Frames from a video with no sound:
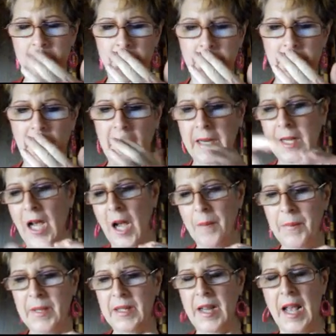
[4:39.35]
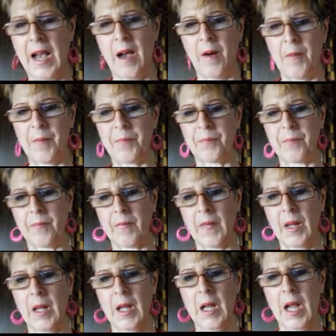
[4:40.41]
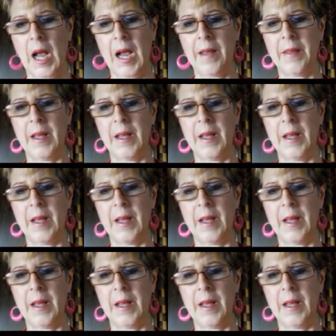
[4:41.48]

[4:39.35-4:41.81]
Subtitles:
I copy it out, and